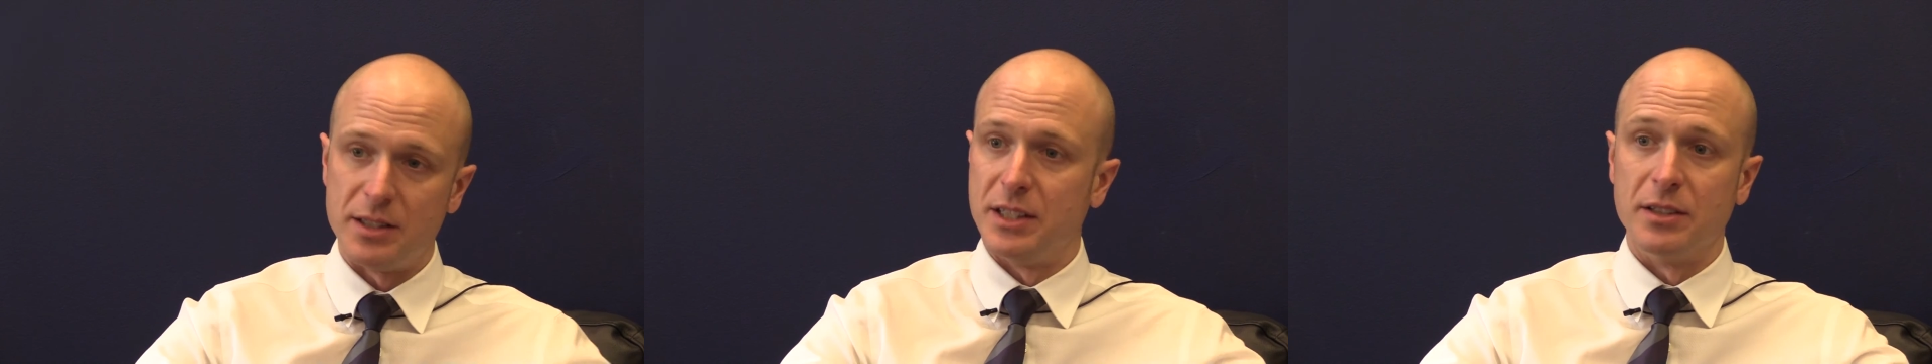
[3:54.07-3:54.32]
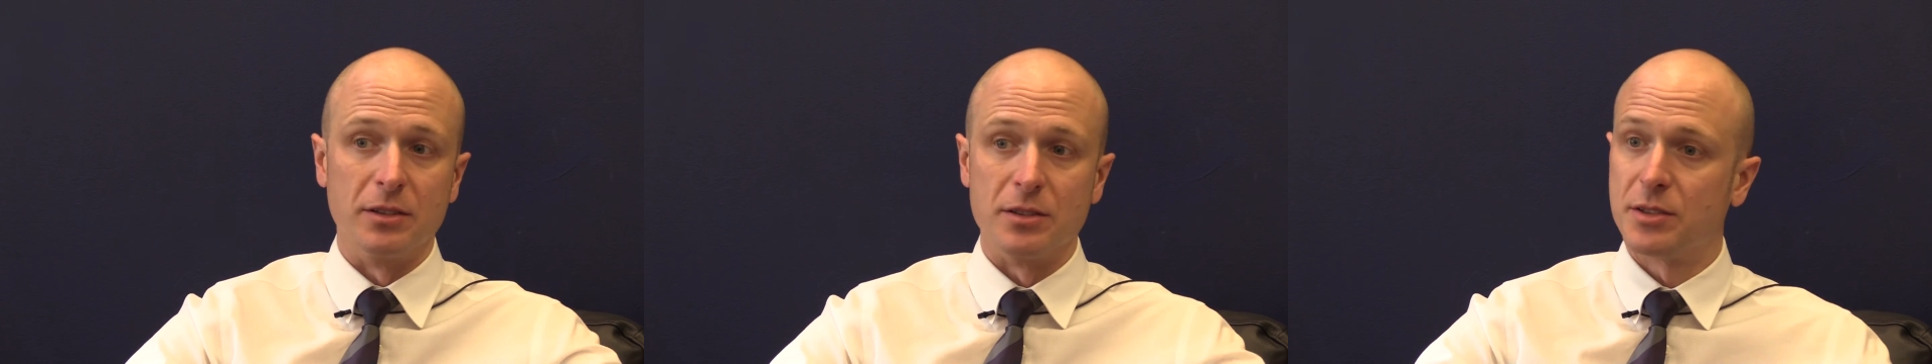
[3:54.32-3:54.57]

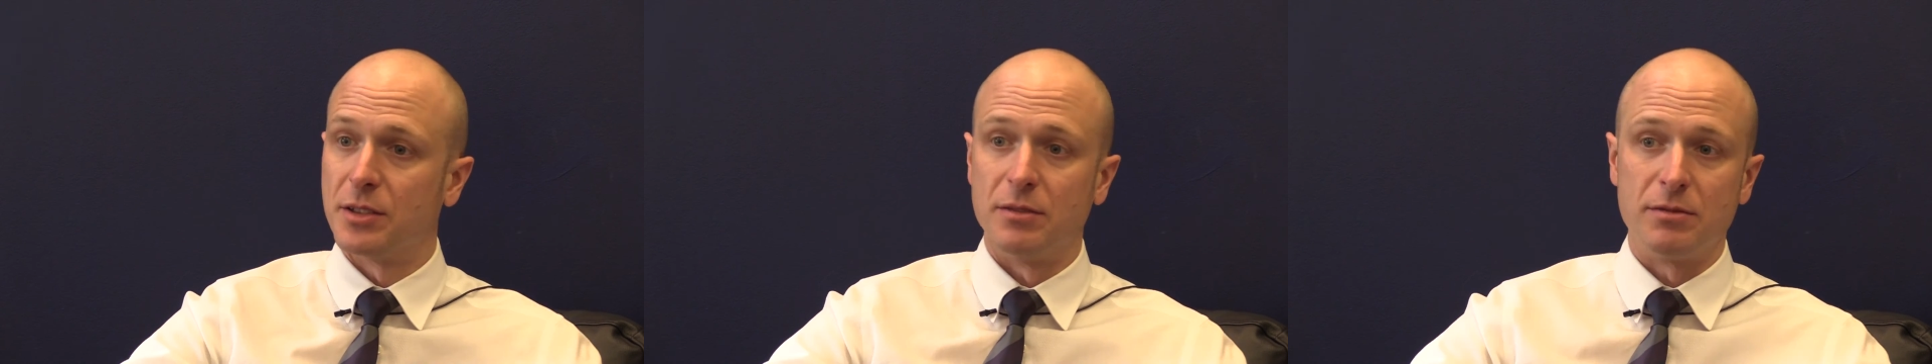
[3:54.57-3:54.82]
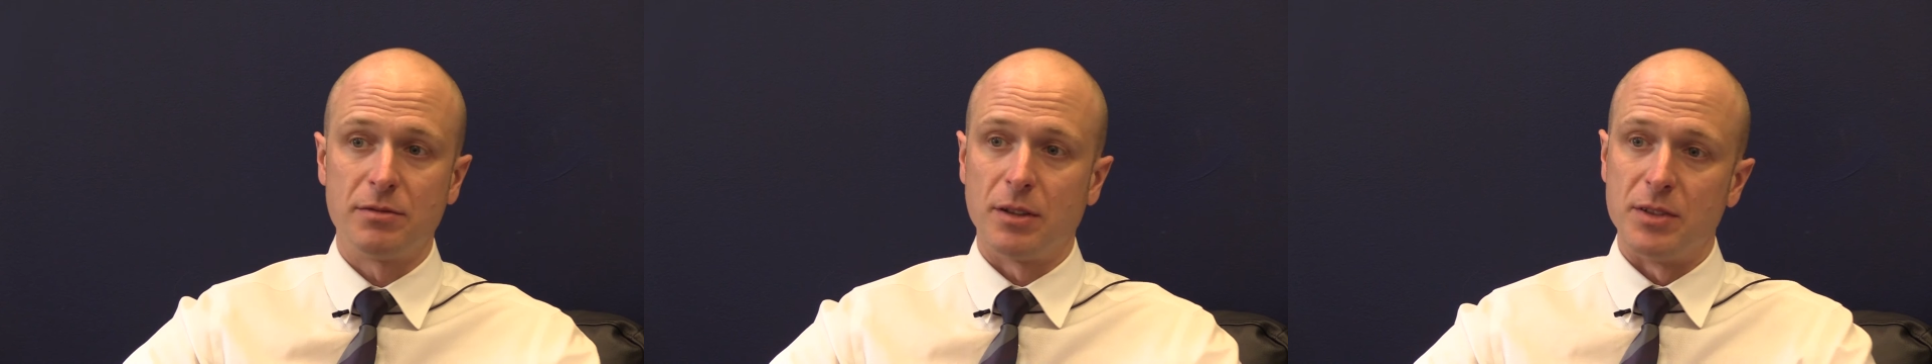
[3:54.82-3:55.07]
deals
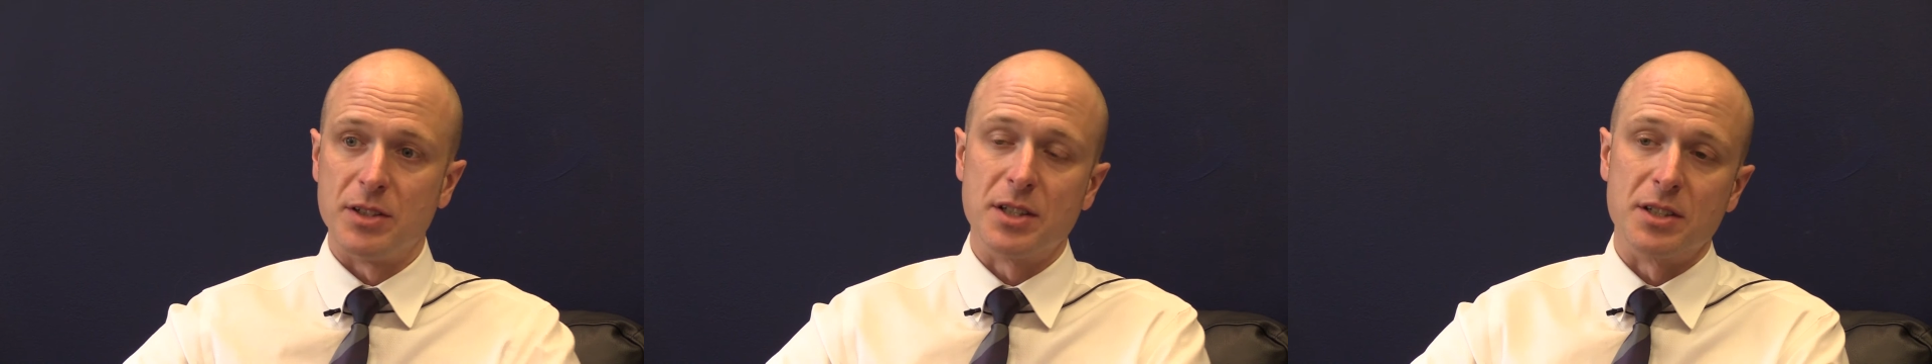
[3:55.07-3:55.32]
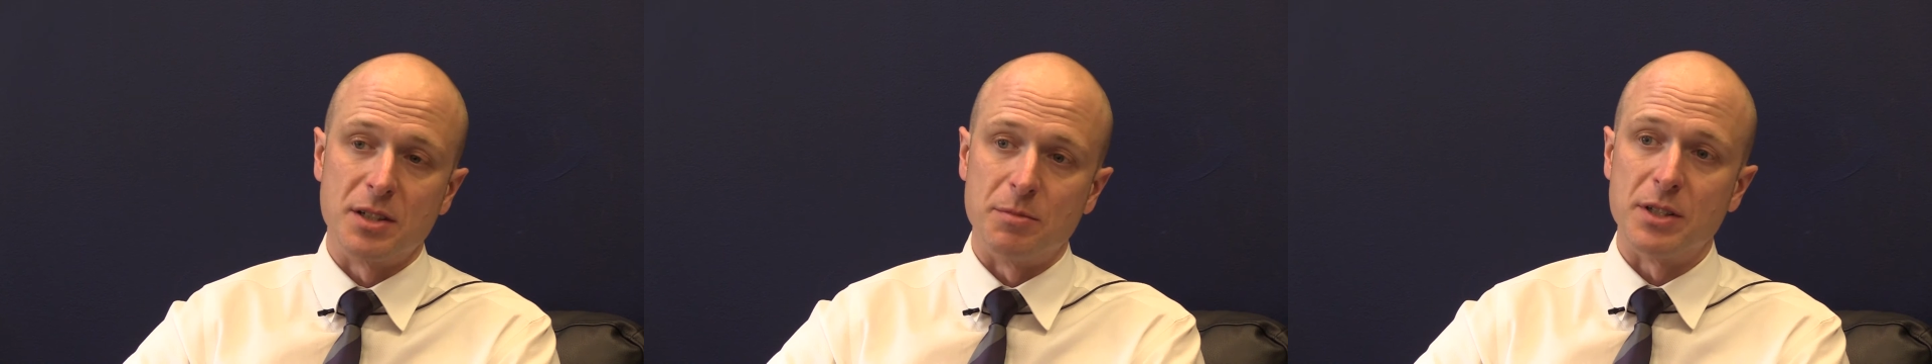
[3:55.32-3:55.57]
of, of the
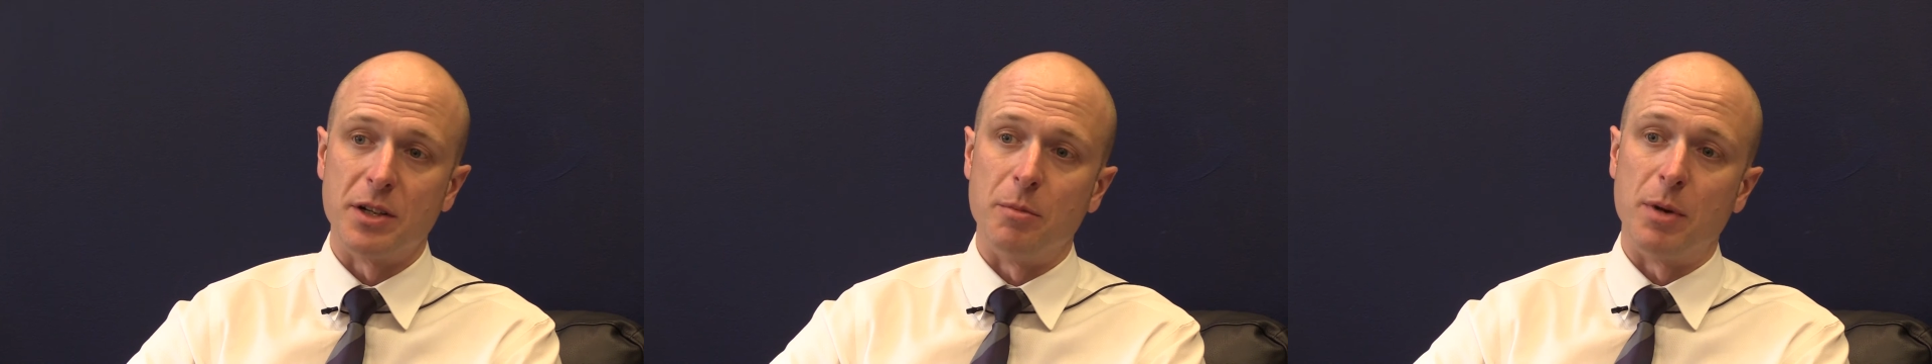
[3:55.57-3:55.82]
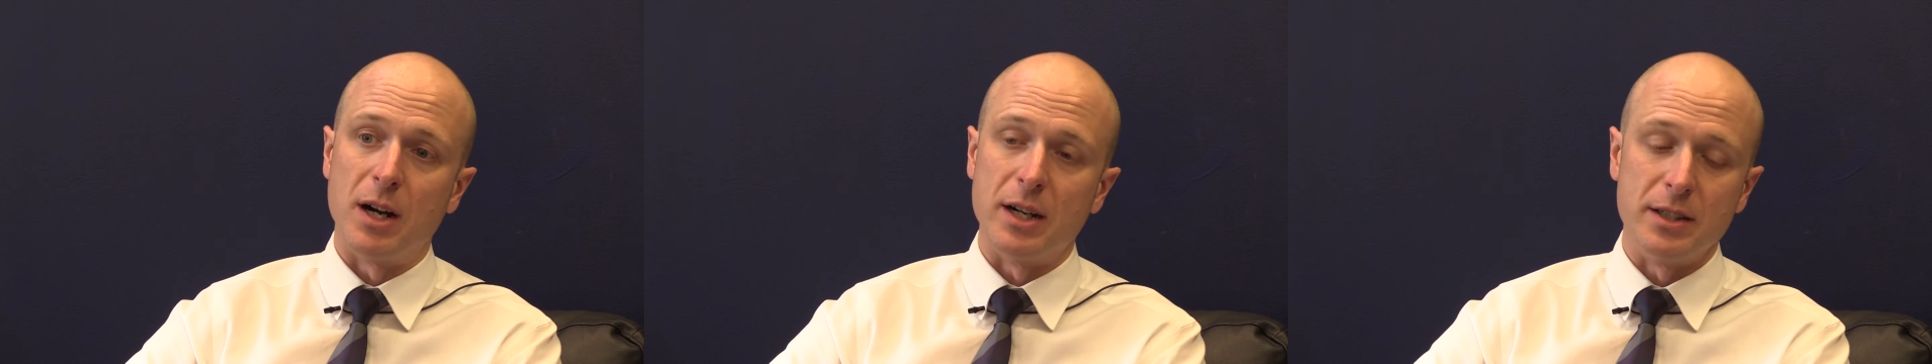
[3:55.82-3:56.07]
systems that are
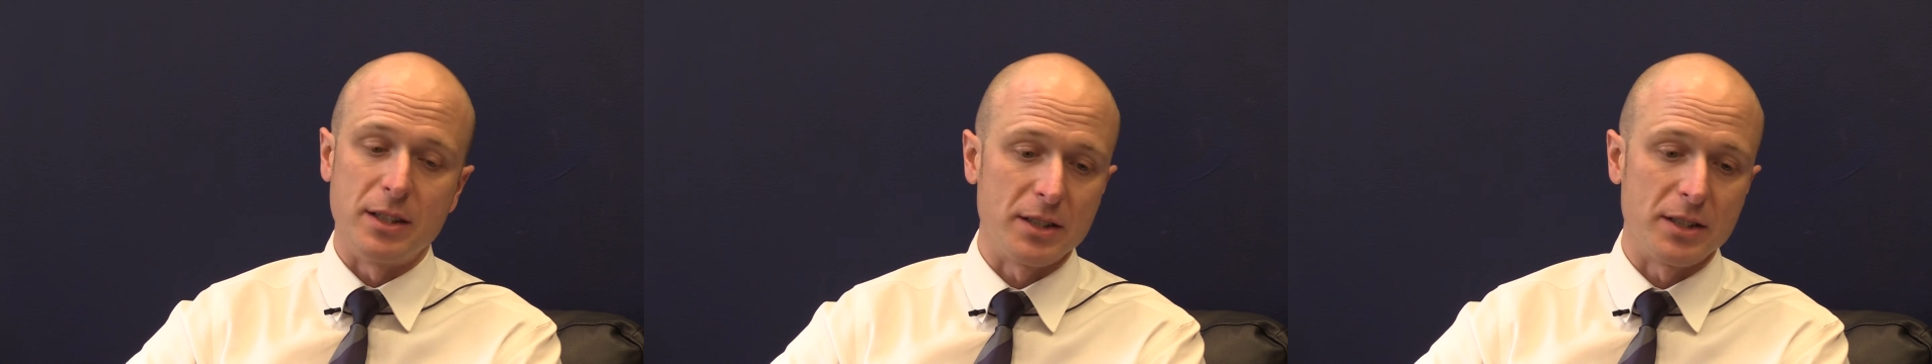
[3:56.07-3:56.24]
buying.